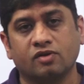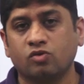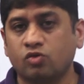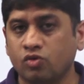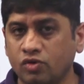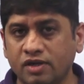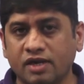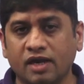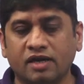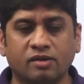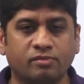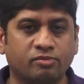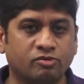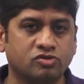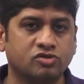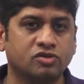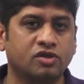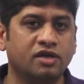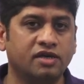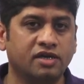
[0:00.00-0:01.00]
could get
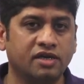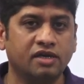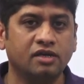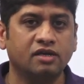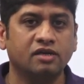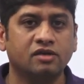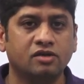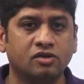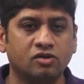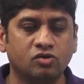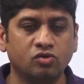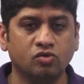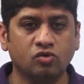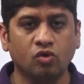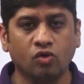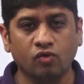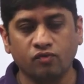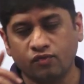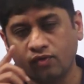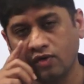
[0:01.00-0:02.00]
opportunity to
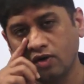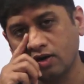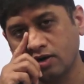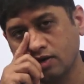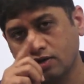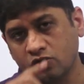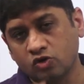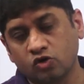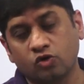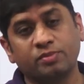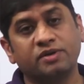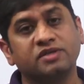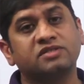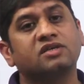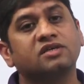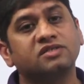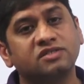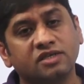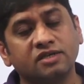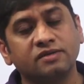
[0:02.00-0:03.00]
go for group
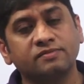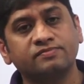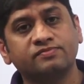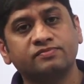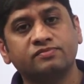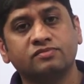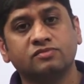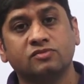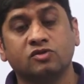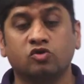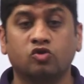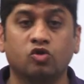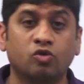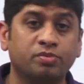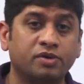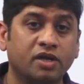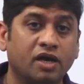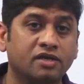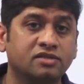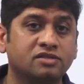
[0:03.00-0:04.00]
discussion,
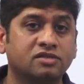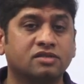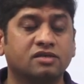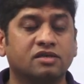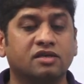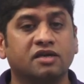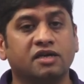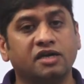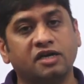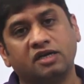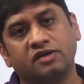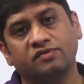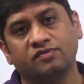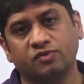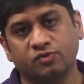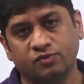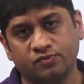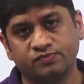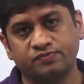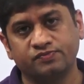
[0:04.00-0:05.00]
group task,
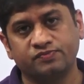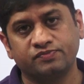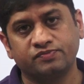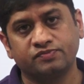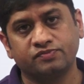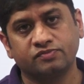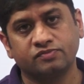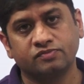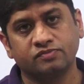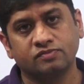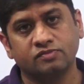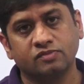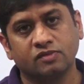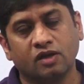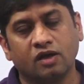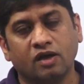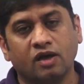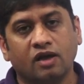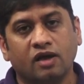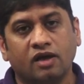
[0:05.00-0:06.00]
interview.
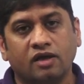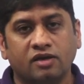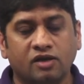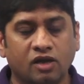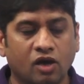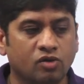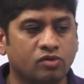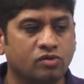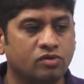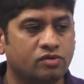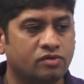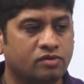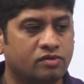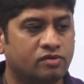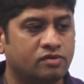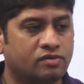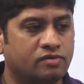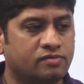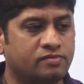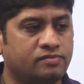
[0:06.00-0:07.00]
Now
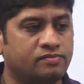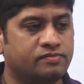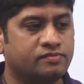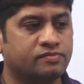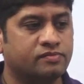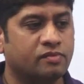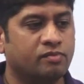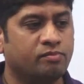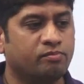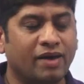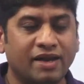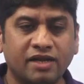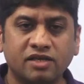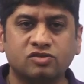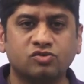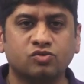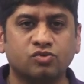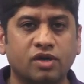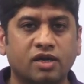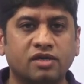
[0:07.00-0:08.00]
many
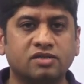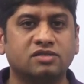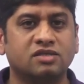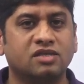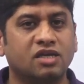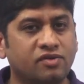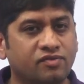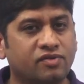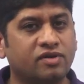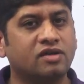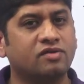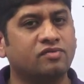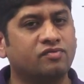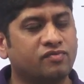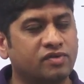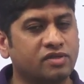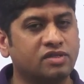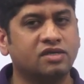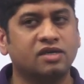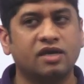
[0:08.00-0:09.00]
students even
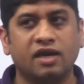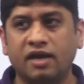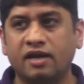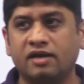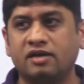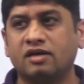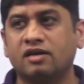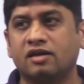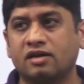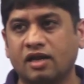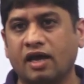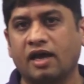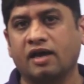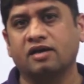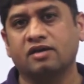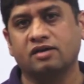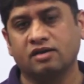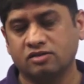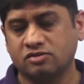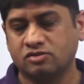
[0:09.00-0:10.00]
with gate
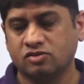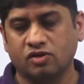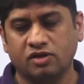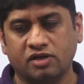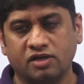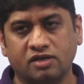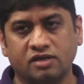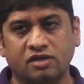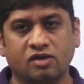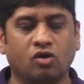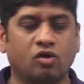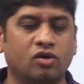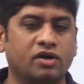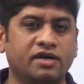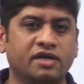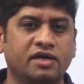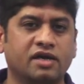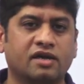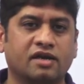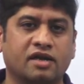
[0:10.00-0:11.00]
rank uh, sorry all
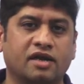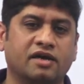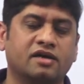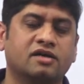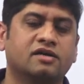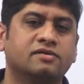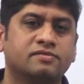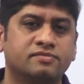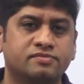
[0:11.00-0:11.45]
India rank